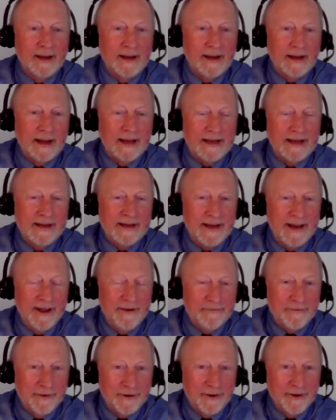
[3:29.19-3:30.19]
I
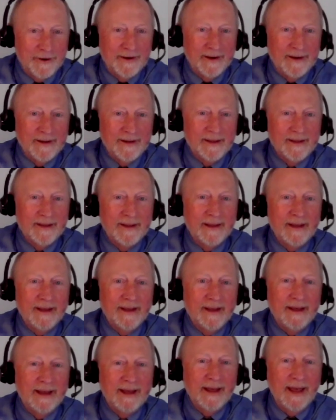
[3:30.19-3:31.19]
never
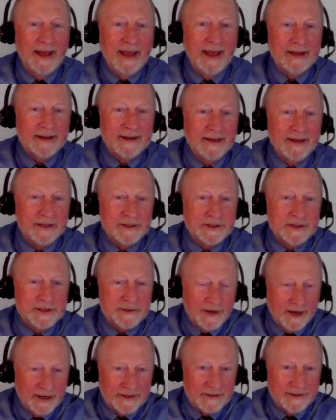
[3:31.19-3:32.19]
had an
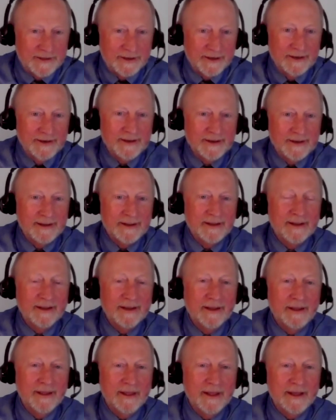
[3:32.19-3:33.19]
instructor
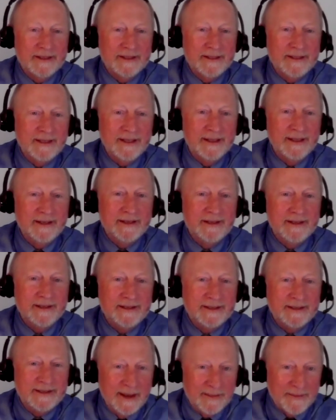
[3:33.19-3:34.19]
that did
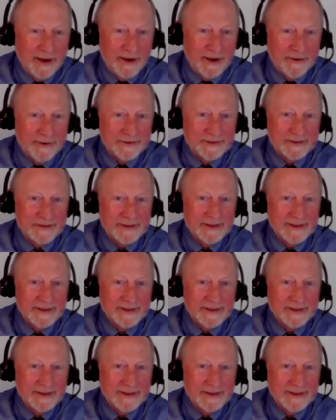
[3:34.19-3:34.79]
demos.